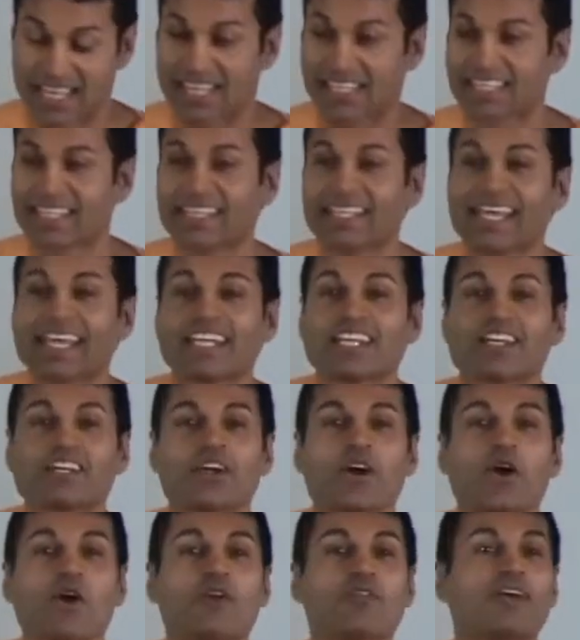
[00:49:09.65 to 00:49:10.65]
to let
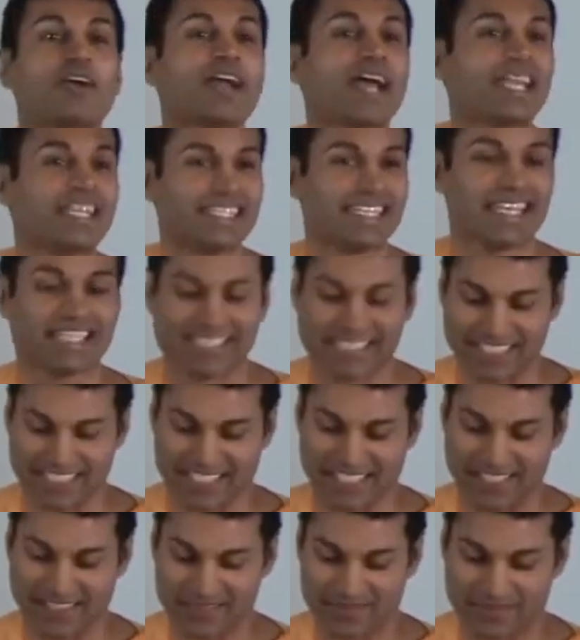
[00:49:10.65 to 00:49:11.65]
go of our
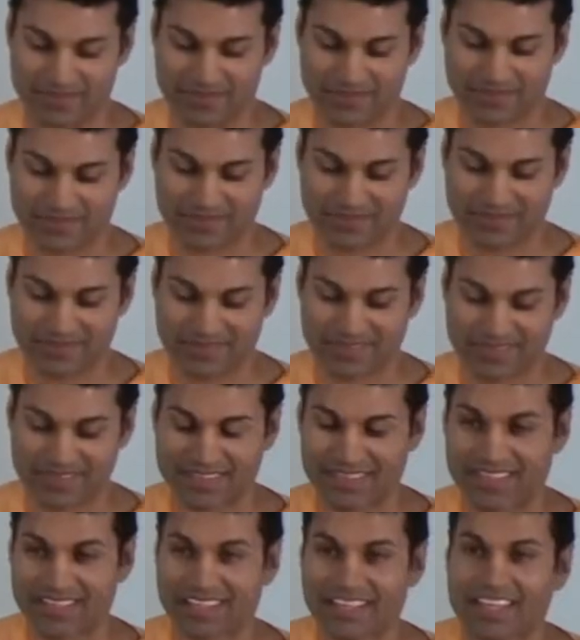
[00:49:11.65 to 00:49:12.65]
identity.
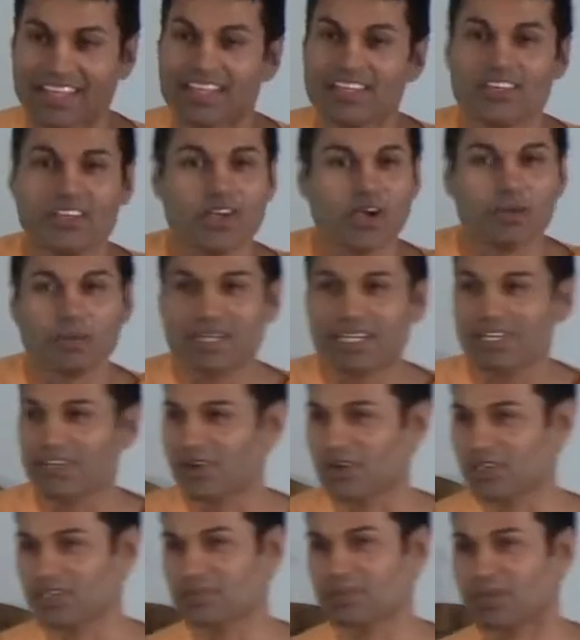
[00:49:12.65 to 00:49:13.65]
Nobody
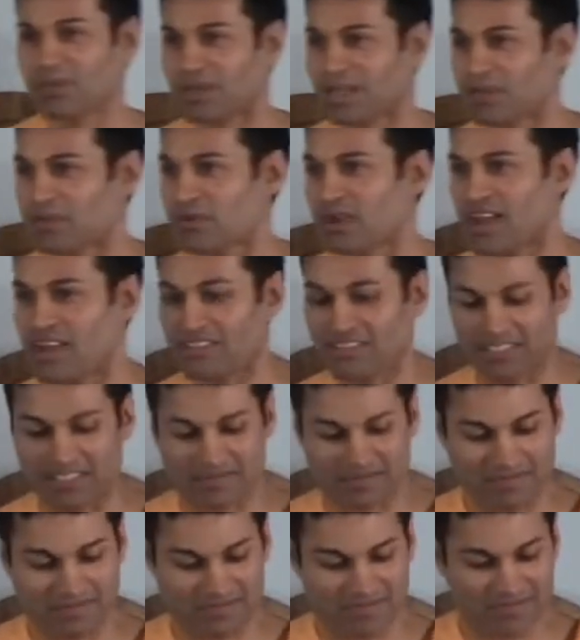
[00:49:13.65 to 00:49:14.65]
knows me when I'm traveling.
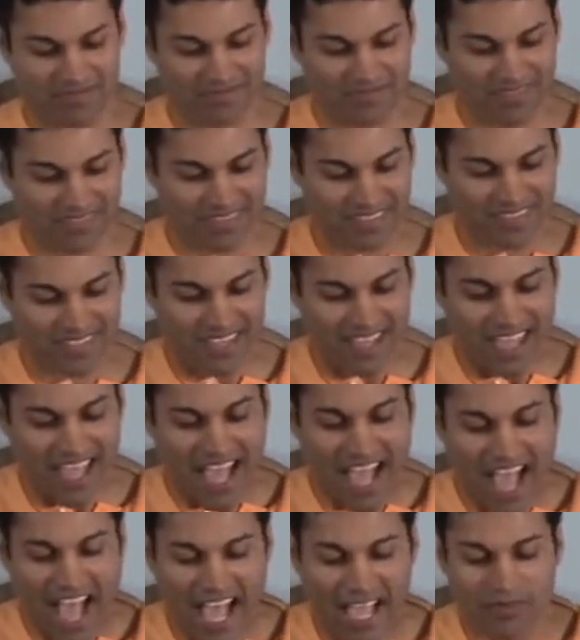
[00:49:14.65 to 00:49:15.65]

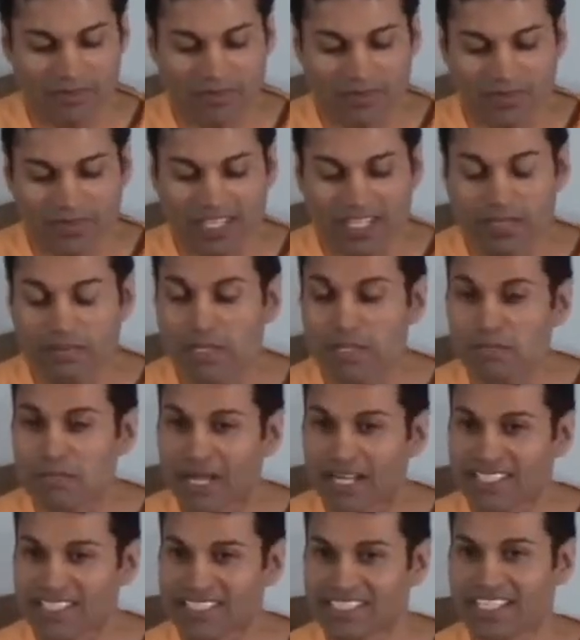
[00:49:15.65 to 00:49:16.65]
I am free to be
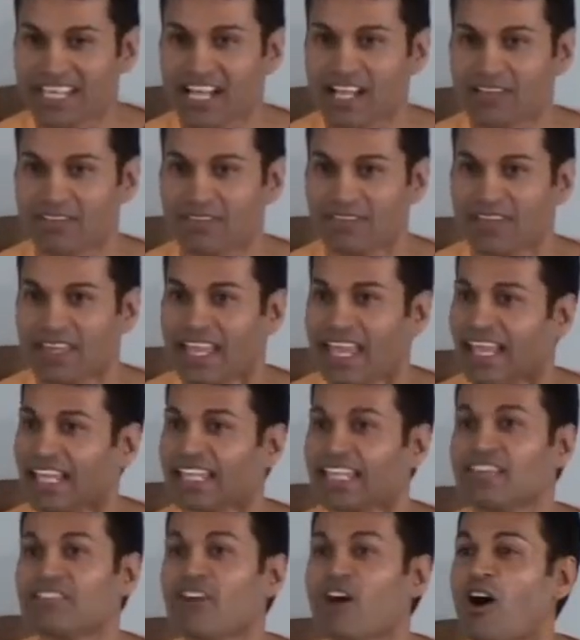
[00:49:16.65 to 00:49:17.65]
myself and
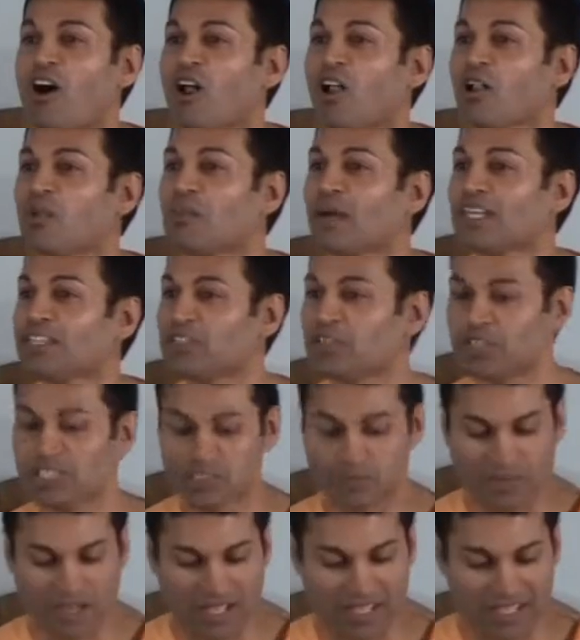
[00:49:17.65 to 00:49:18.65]
leave all my duties
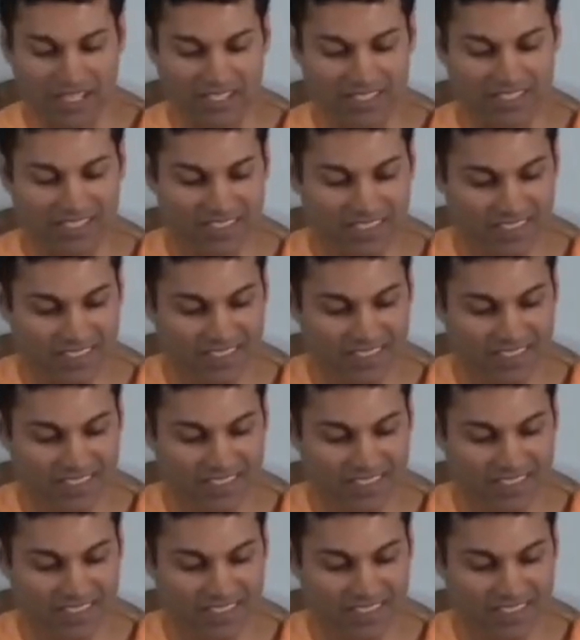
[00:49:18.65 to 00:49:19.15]
behind.